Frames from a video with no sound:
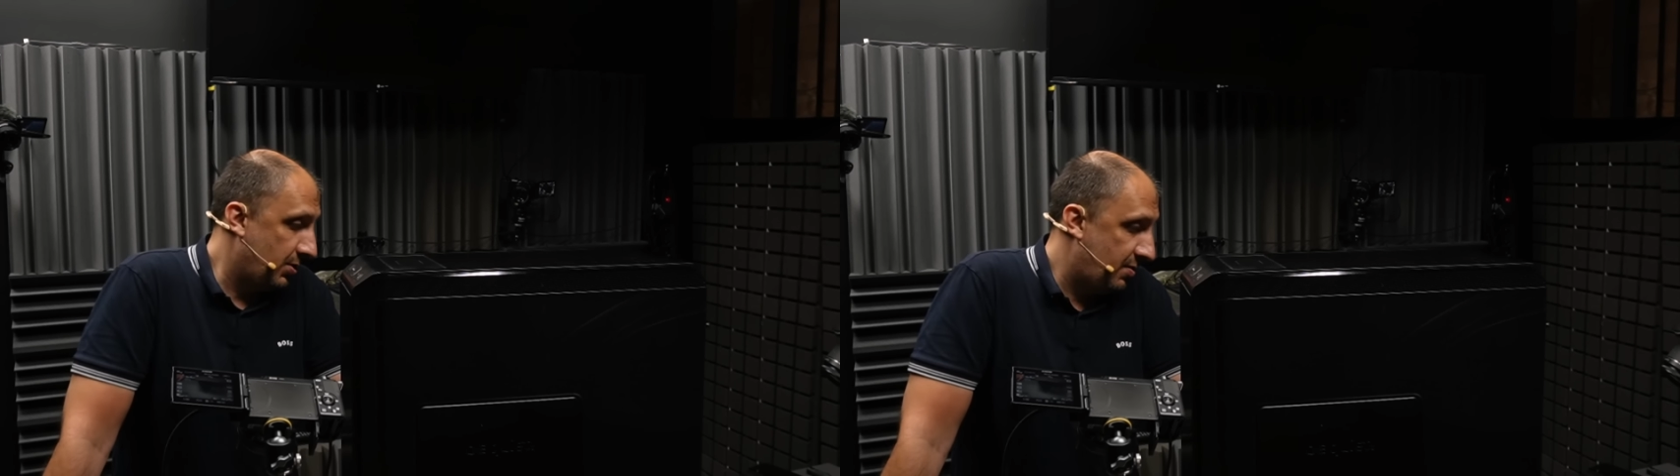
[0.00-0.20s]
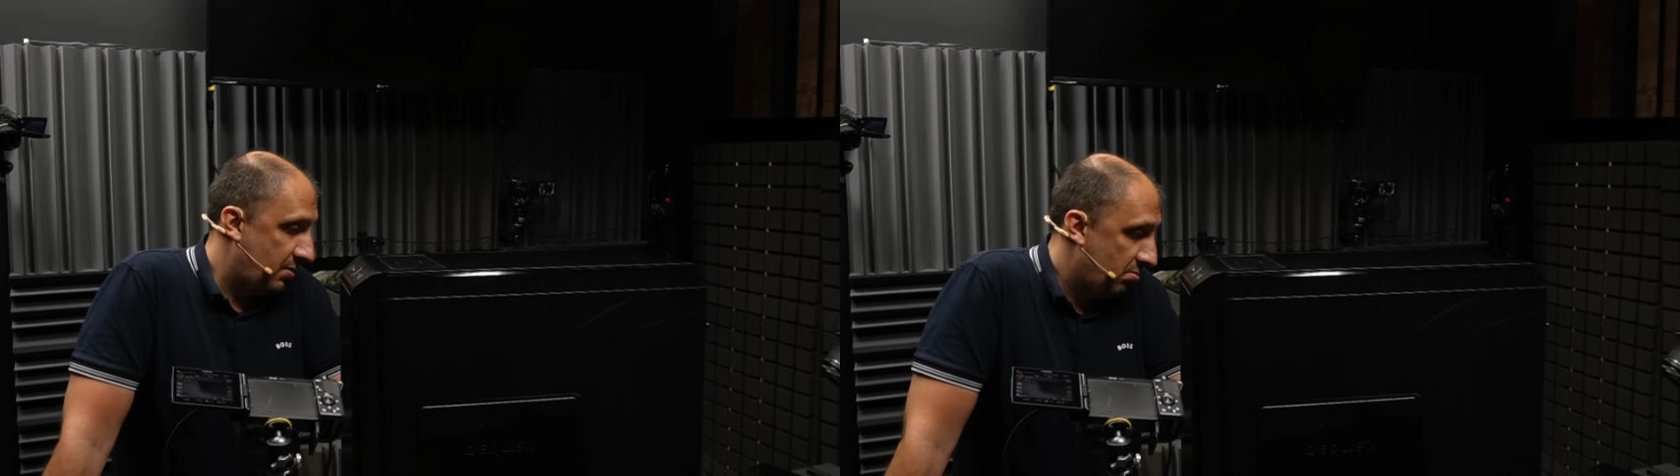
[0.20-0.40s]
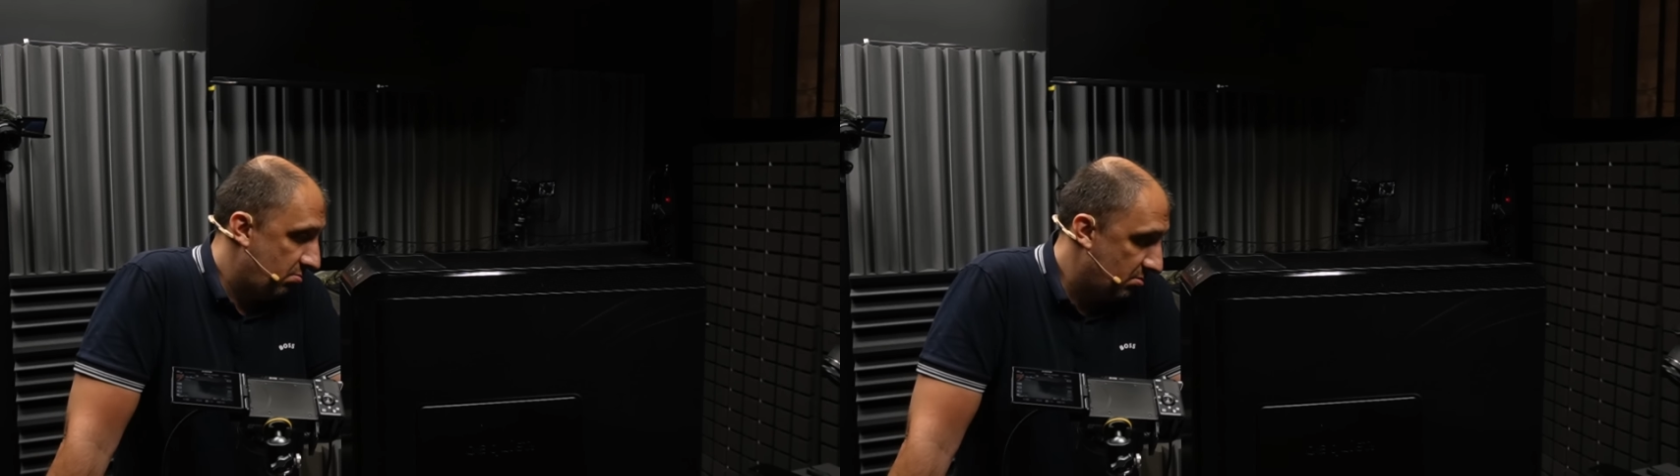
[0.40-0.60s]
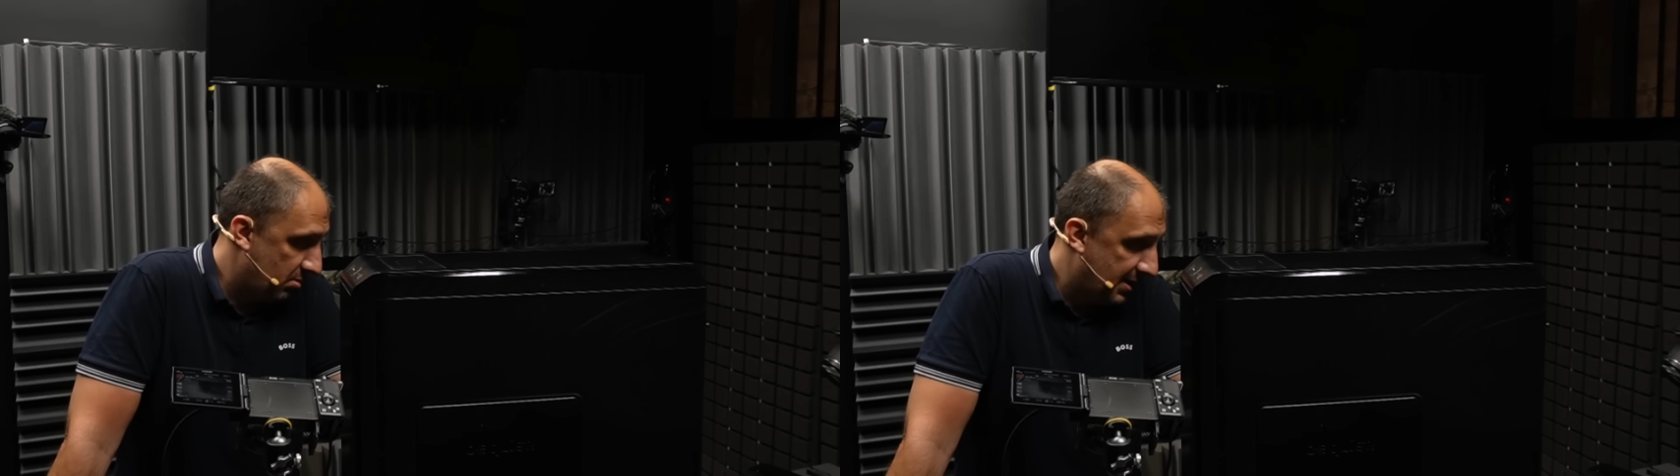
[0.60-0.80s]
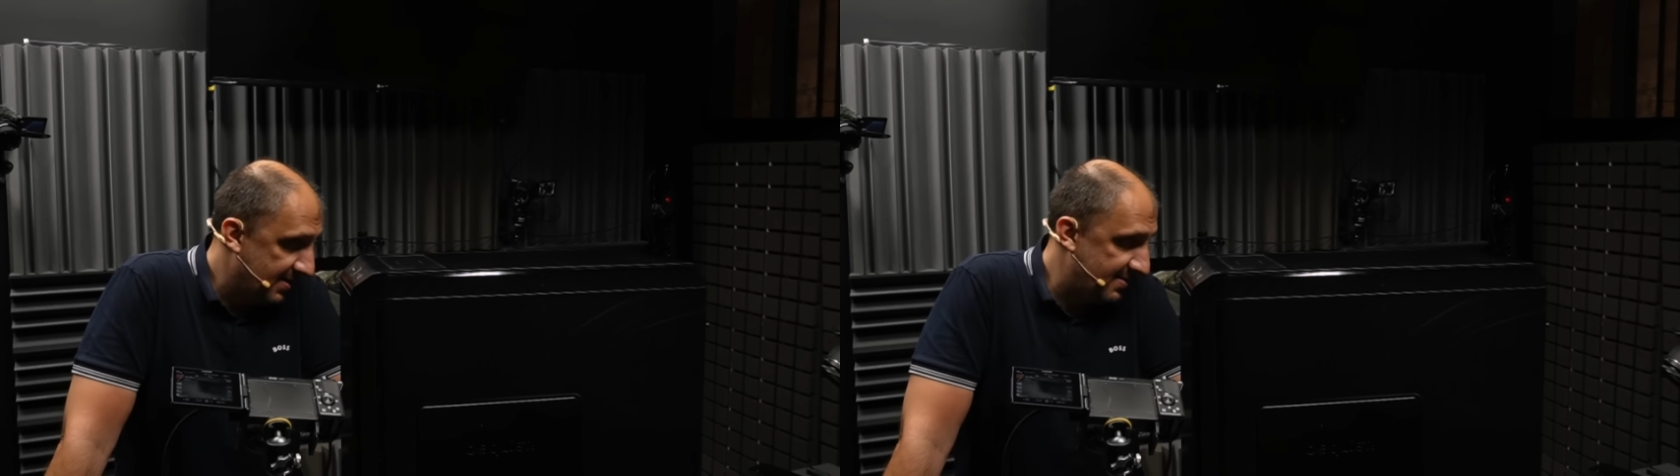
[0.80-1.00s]
could,
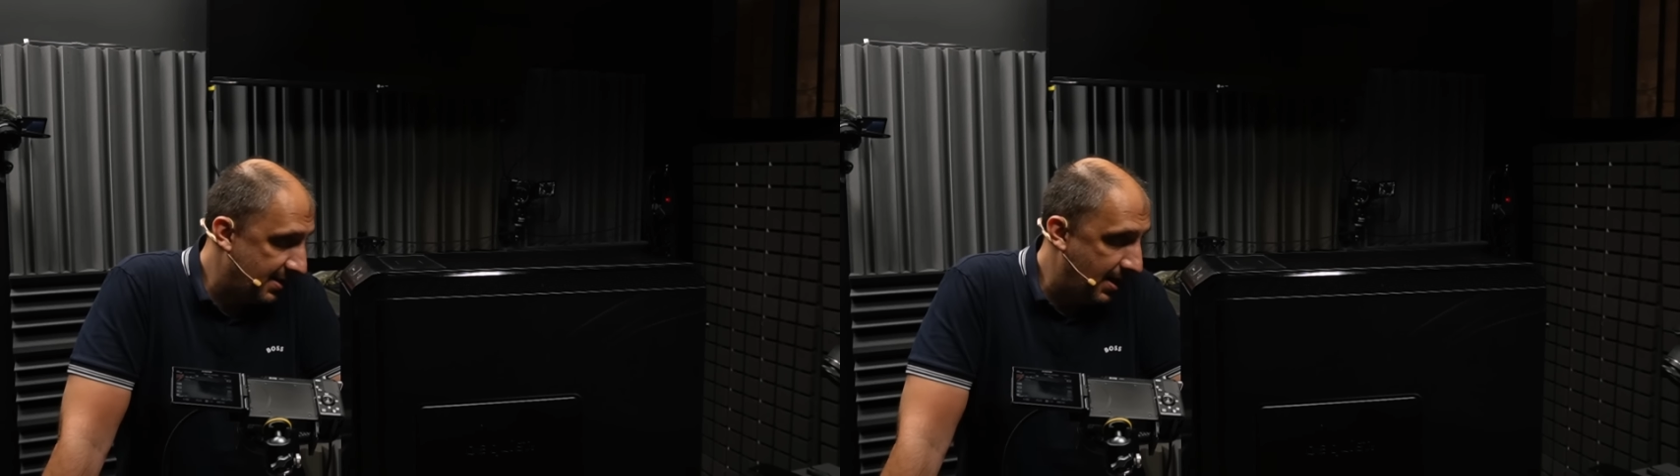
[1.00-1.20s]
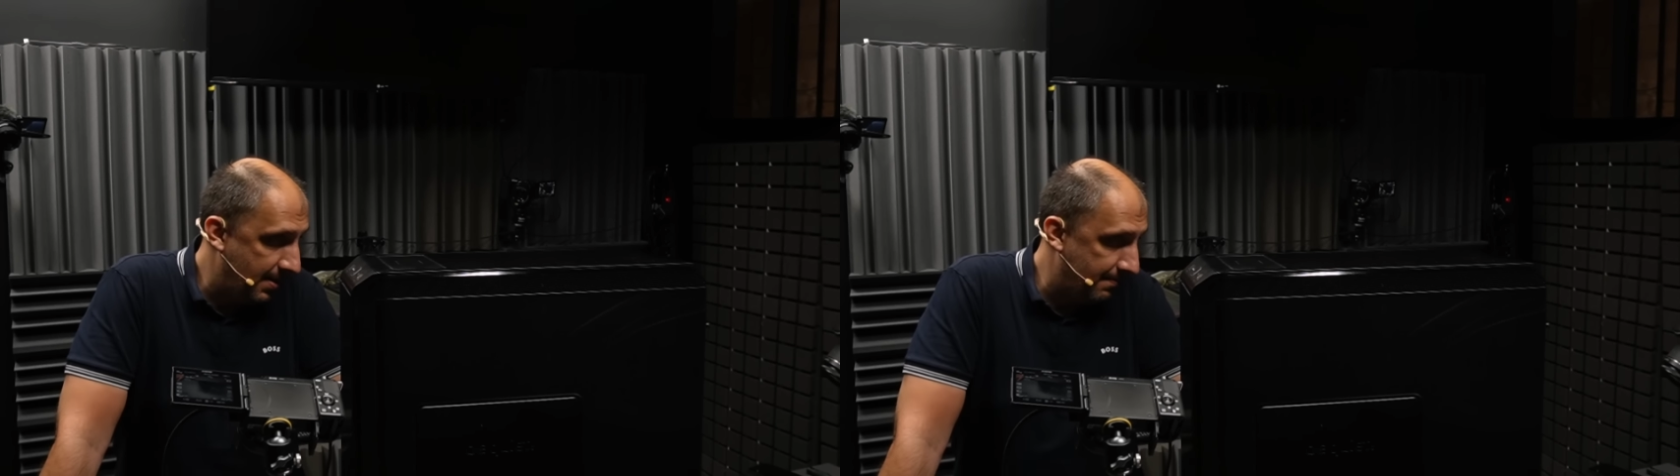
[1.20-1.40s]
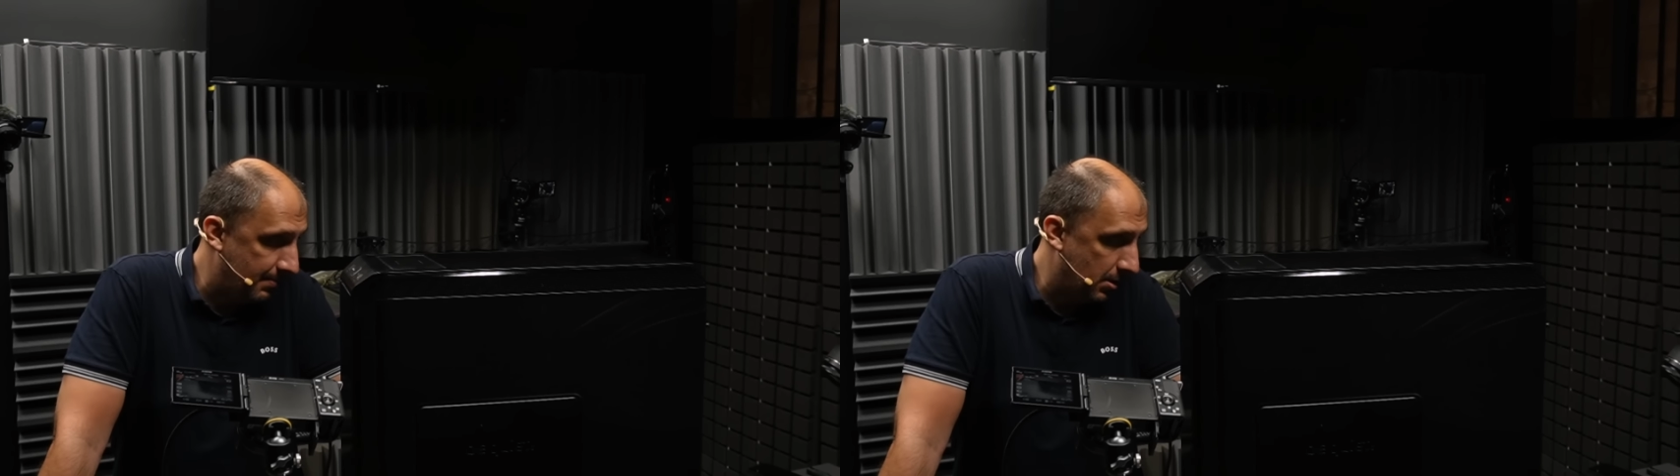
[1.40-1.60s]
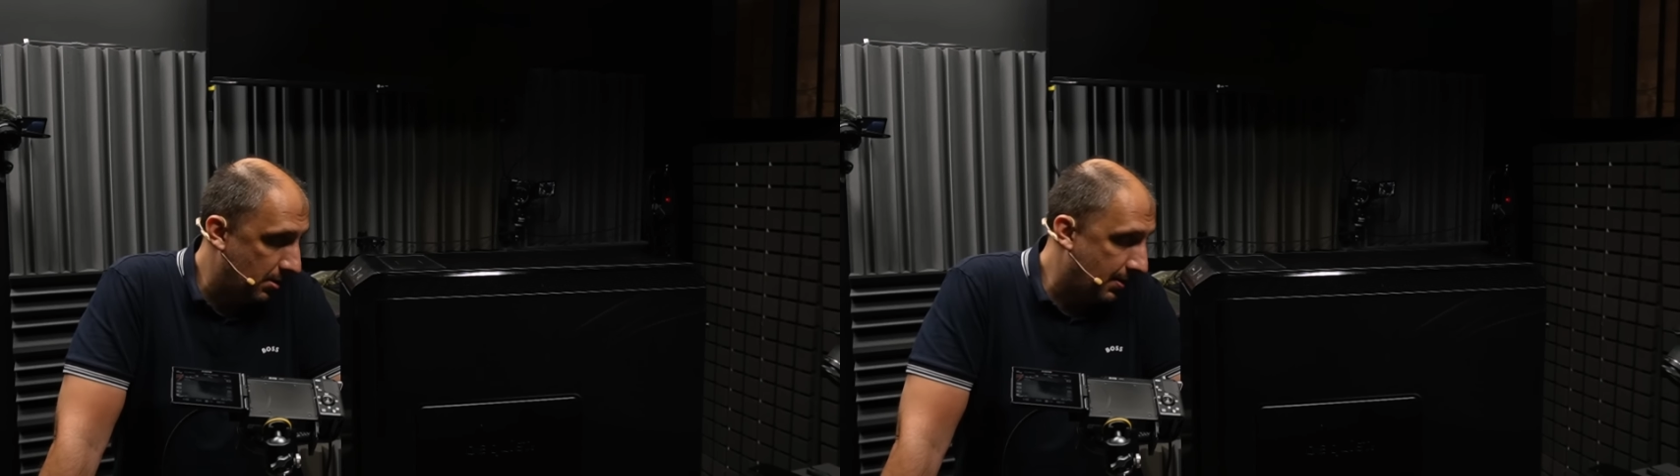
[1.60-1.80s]
let's say,